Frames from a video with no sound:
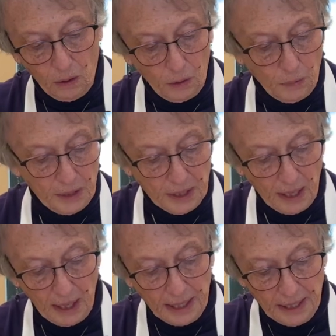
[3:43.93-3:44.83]
The reason I
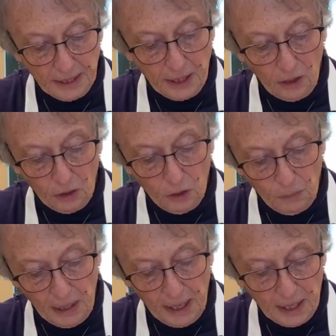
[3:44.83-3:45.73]
like the silicone
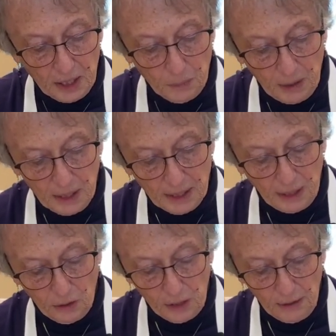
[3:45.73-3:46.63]
pan is because I
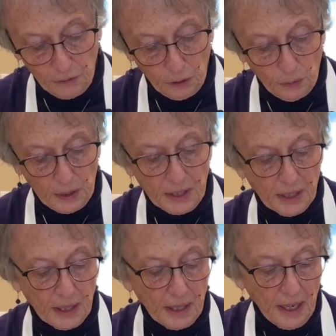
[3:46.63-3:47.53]
don't have to grease
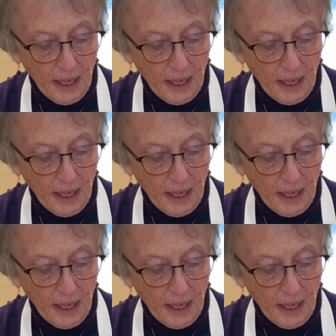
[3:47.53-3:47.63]
it,